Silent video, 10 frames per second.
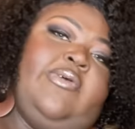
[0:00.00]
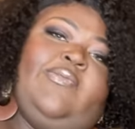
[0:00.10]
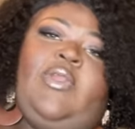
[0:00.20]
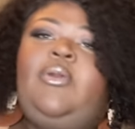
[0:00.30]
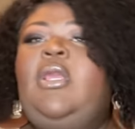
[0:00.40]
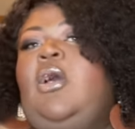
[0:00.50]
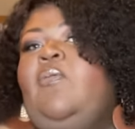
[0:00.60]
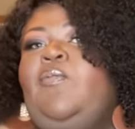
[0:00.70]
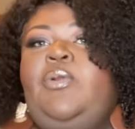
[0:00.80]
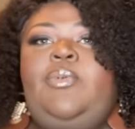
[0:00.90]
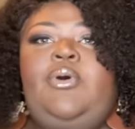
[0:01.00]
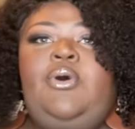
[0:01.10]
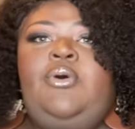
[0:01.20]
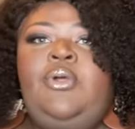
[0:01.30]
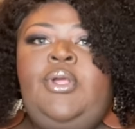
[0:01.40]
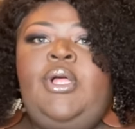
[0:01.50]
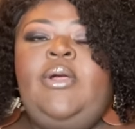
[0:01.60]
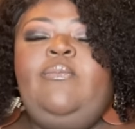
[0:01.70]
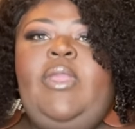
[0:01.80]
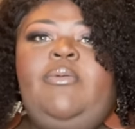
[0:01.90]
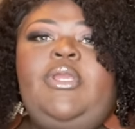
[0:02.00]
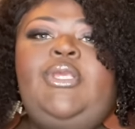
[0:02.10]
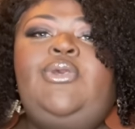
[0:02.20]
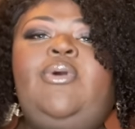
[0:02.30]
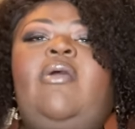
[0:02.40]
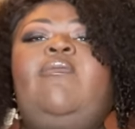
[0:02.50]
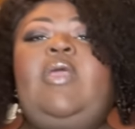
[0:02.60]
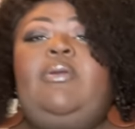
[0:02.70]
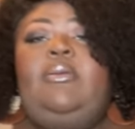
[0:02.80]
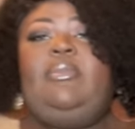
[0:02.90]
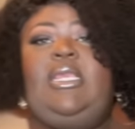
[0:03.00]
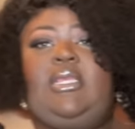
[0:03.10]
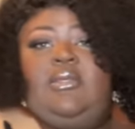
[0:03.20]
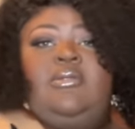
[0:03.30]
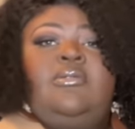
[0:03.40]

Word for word: Very comfortable, very cute, and very me.